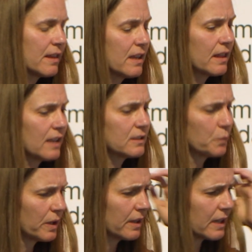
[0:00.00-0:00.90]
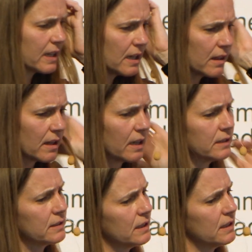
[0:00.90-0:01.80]
think that's one of the key
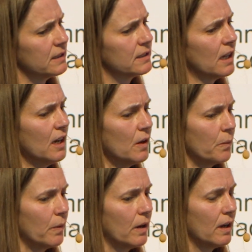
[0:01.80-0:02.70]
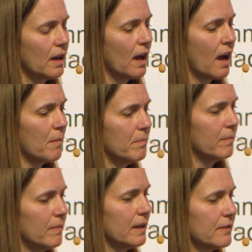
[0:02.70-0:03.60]
things is um,
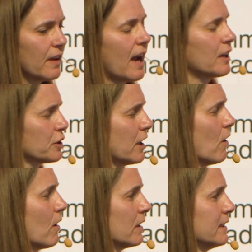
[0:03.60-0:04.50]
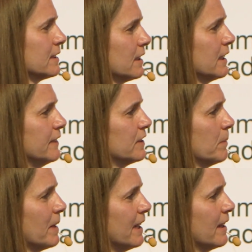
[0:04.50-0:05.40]
it's actually heartless to leave
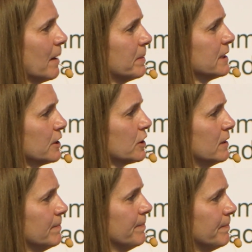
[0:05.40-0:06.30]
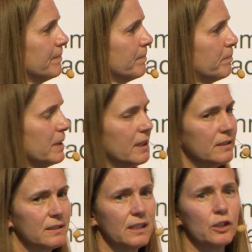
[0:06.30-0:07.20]
somebody in that position. Yeah.
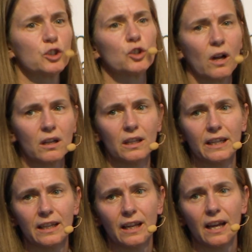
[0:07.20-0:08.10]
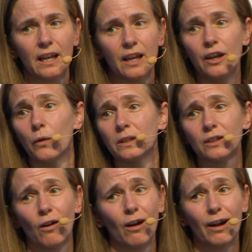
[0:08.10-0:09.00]
Because they're struggling, and I know it's
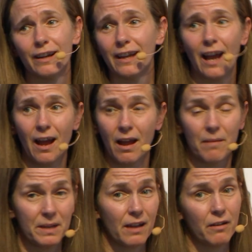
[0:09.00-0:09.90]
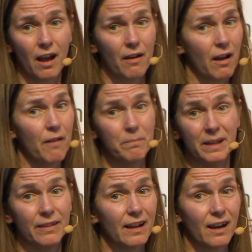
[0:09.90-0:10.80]
hard. I, I mean, I, have
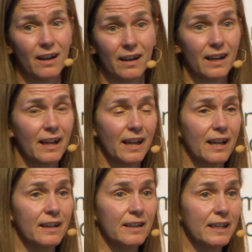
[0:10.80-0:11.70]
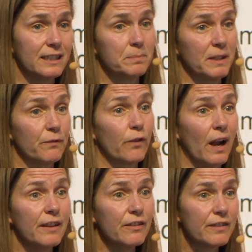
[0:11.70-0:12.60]
been there, and it's been
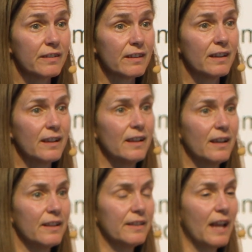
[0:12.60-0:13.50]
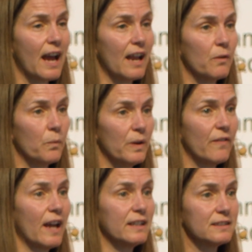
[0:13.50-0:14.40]
friends that we've
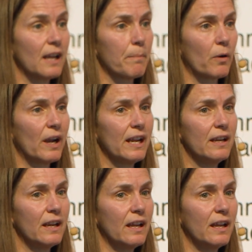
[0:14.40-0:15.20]
had to separate.